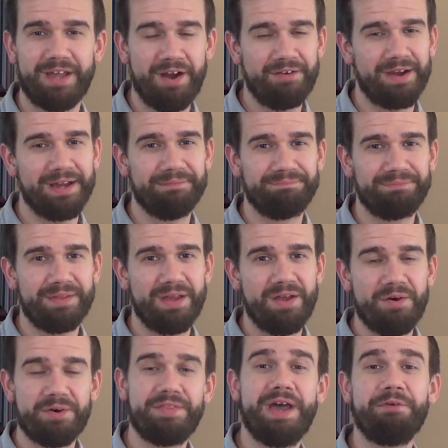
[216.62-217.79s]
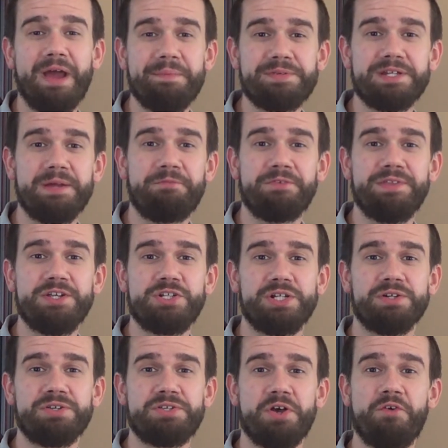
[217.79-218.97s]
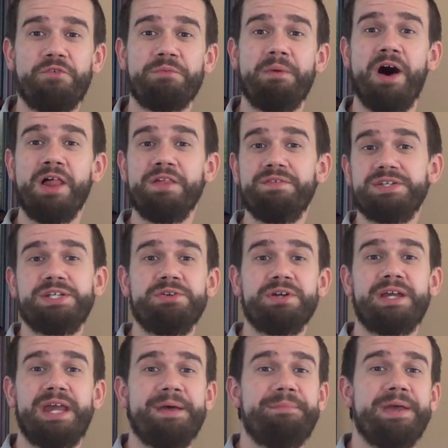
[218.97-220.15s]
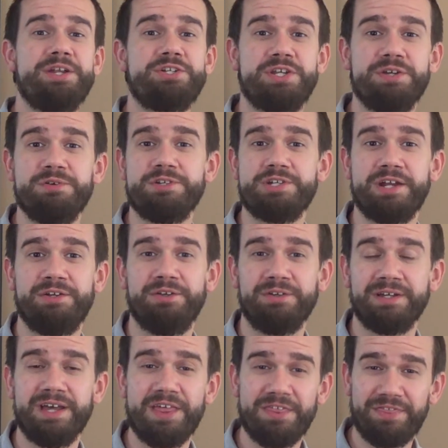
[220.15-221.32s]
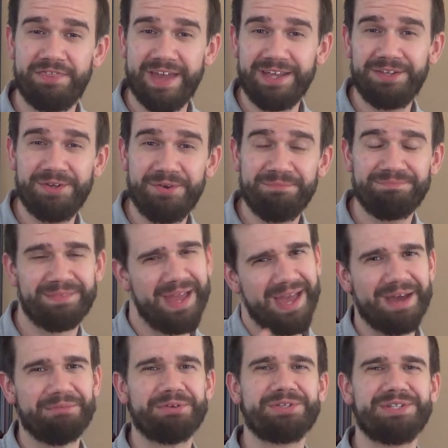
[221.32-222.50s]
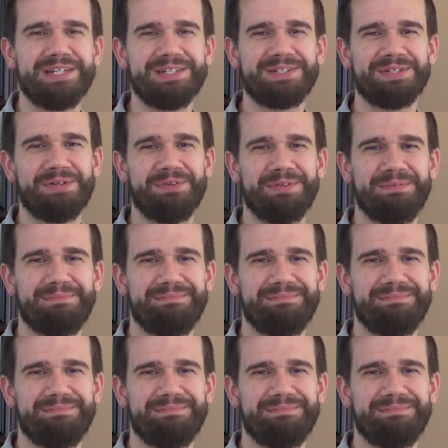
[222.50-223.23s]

All right. Well, that wraps it up for this year. So from all of us here at Camp HQ in Chattanooga, thank you, and we'll see you soon.